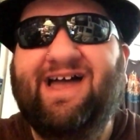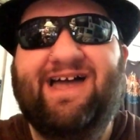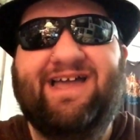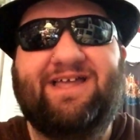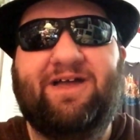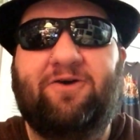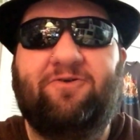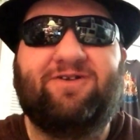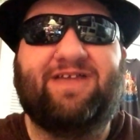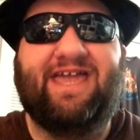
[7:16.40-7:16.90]

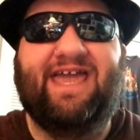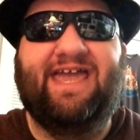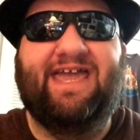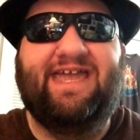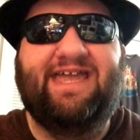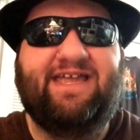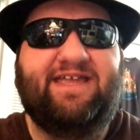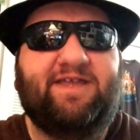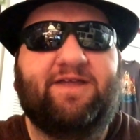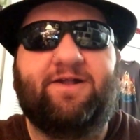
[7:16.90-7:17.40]

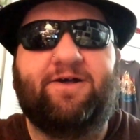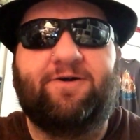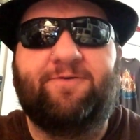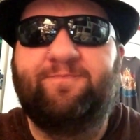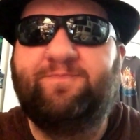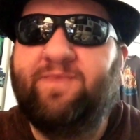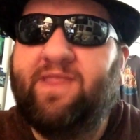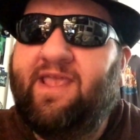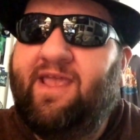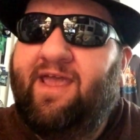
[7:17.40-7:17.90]
Okay, you know.
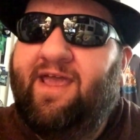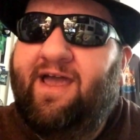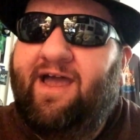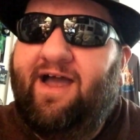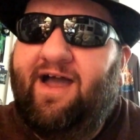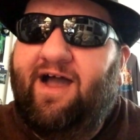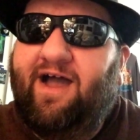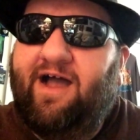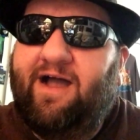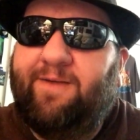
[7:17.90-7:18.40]

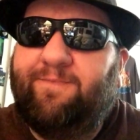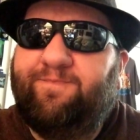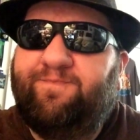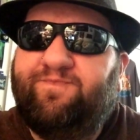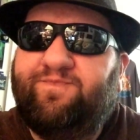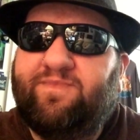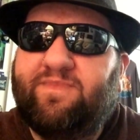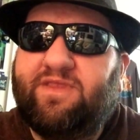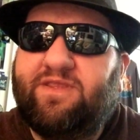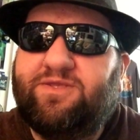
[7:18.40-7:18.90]

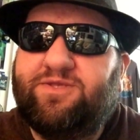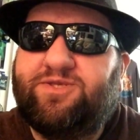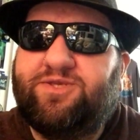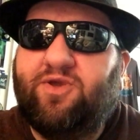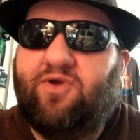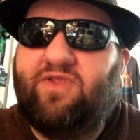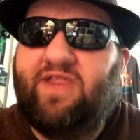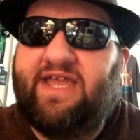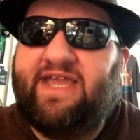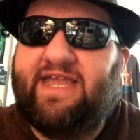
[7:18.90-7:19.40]

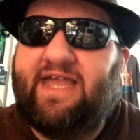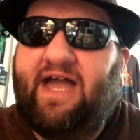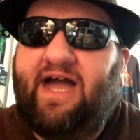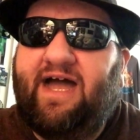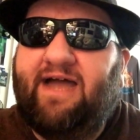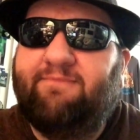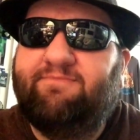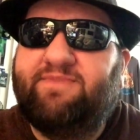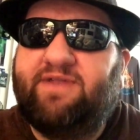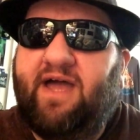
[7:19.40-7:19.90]
So, like,
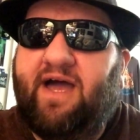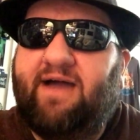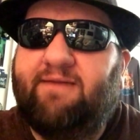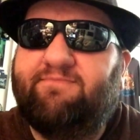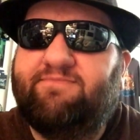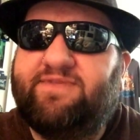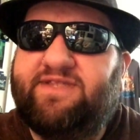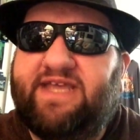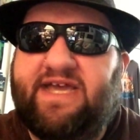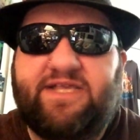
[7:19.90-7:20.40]

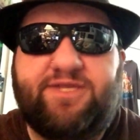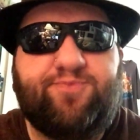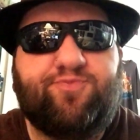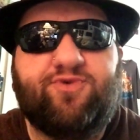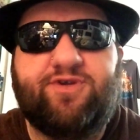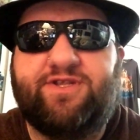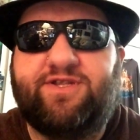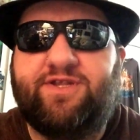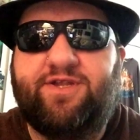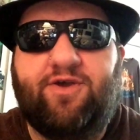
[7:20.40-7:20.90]
I'm
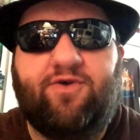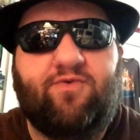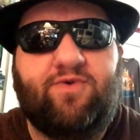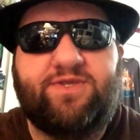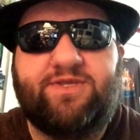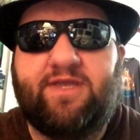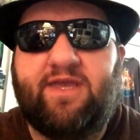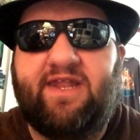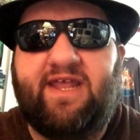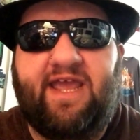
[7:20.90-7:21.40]
desperate to know
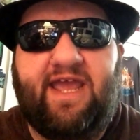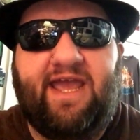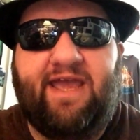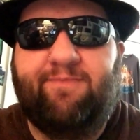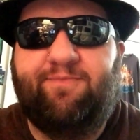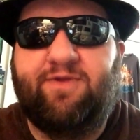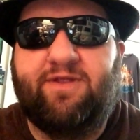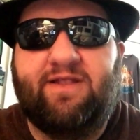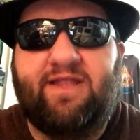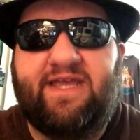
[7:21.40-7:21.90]
what's going to
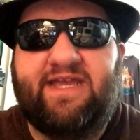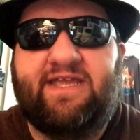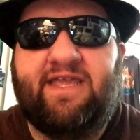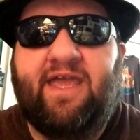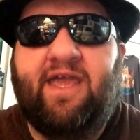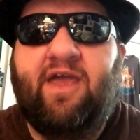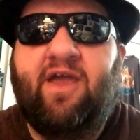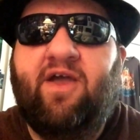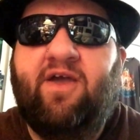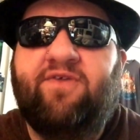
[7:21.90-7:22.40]
happen. Like,
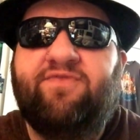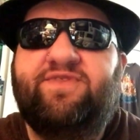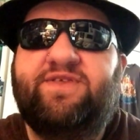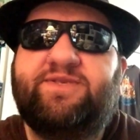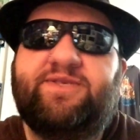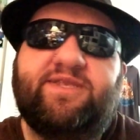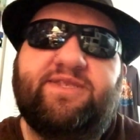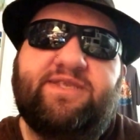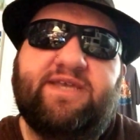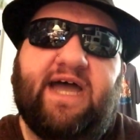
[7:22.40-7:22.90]

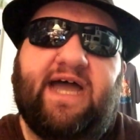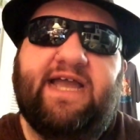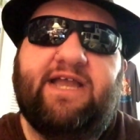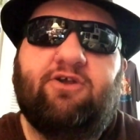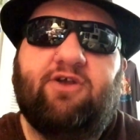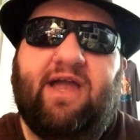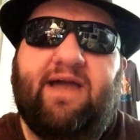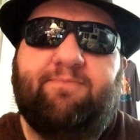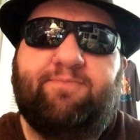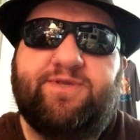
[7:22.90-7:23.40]
this
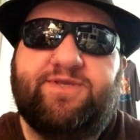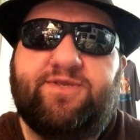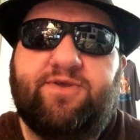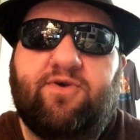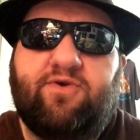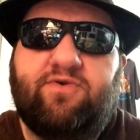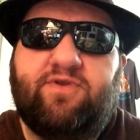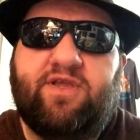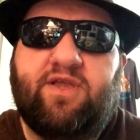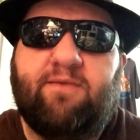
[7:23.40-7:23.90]
entire
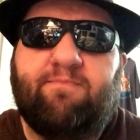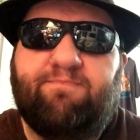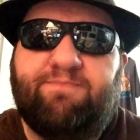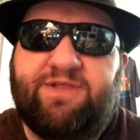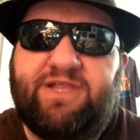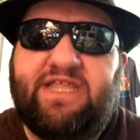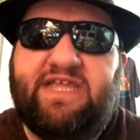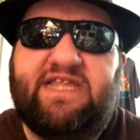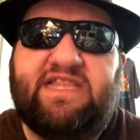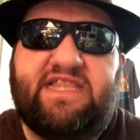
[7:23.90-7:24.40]
episode
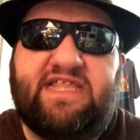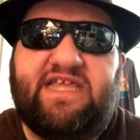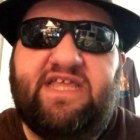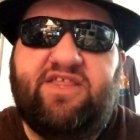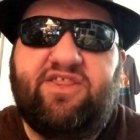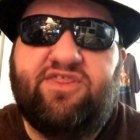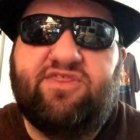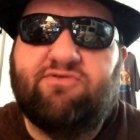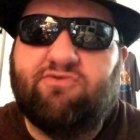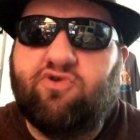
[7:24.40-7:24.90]

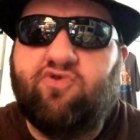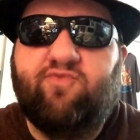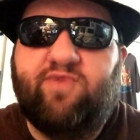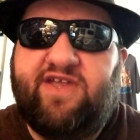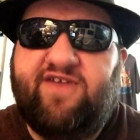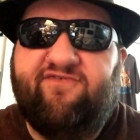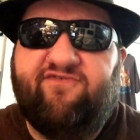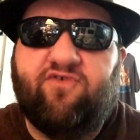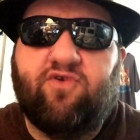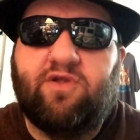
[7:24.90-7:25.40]
completely threw
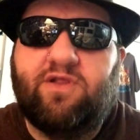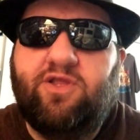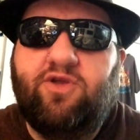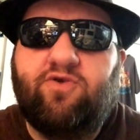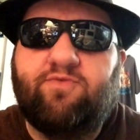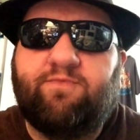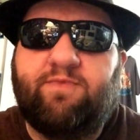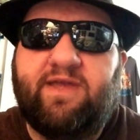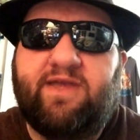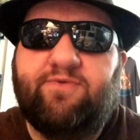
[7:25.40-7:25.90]
me for a loop.
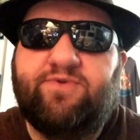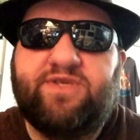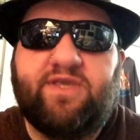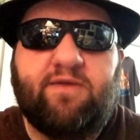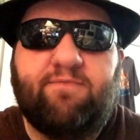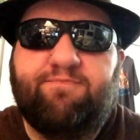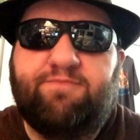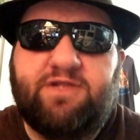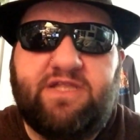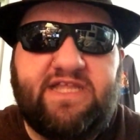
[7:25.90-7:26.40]
It was
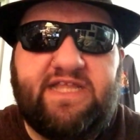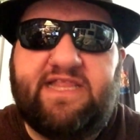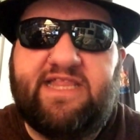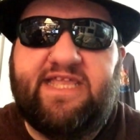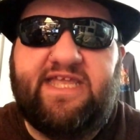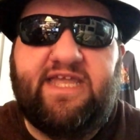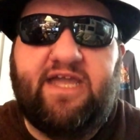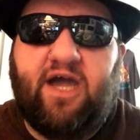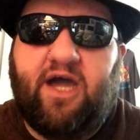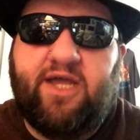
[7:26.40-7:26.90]

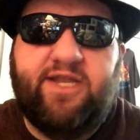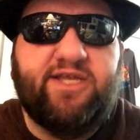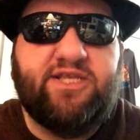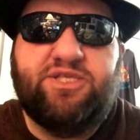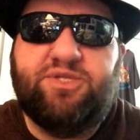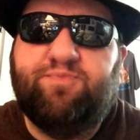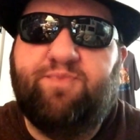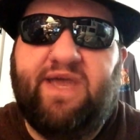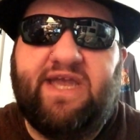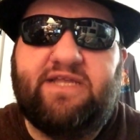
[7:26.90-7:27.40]
completely
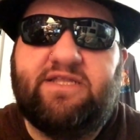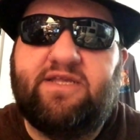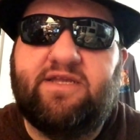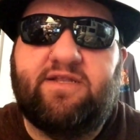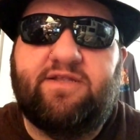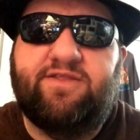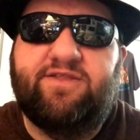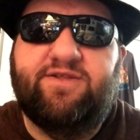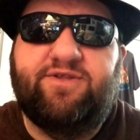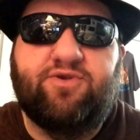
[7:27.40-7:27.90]

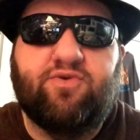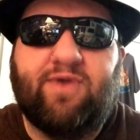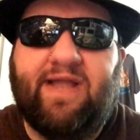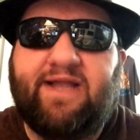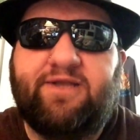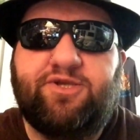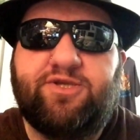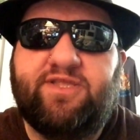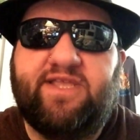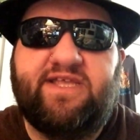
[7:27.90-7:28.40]
unexpected, the
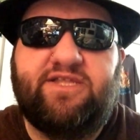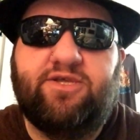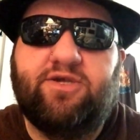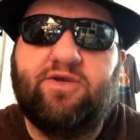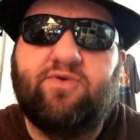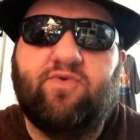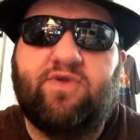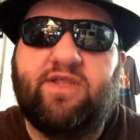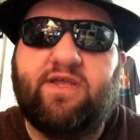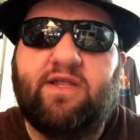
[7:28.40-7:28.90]
direction they
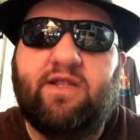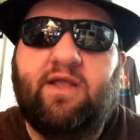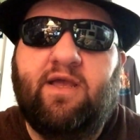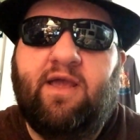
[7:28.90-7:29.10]
took with it.